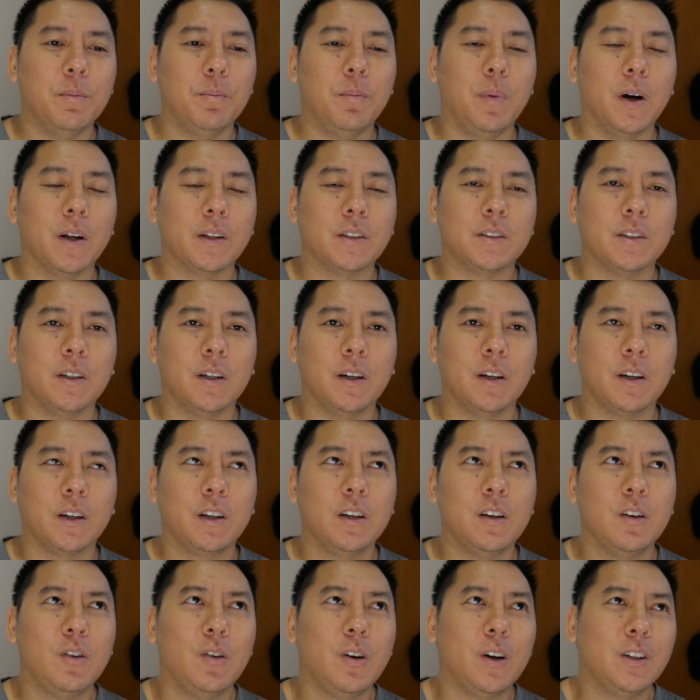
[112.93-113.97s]
But, you
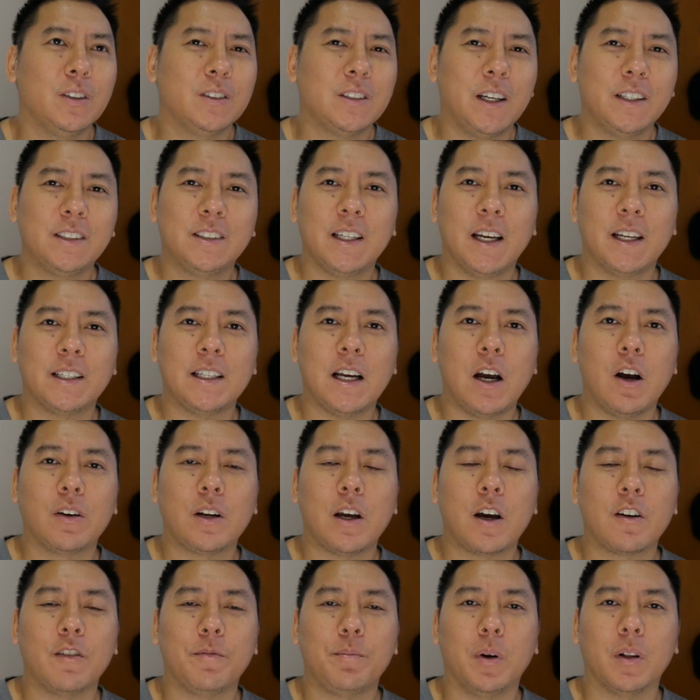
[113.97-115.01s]
know, as I sat down
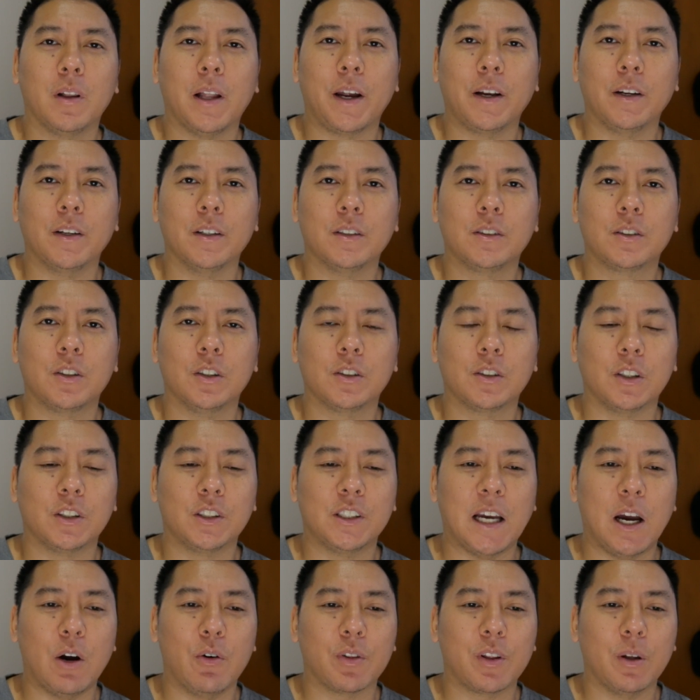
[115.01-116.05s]
out of politeness just to
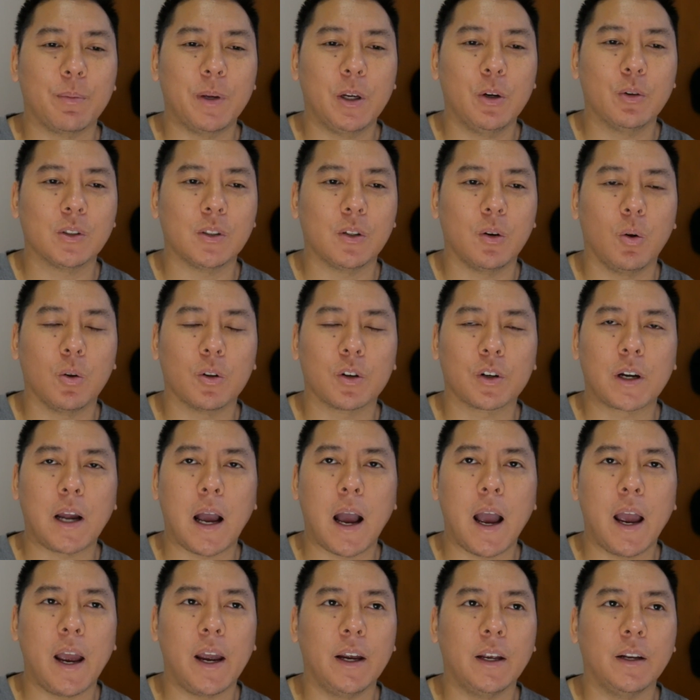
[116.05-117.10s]
chat with him, he was an older
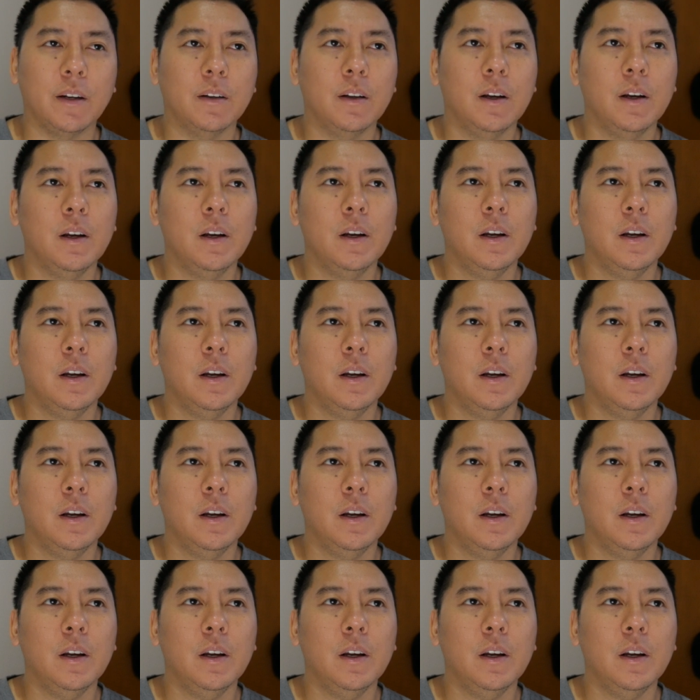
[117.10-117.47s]
guy, and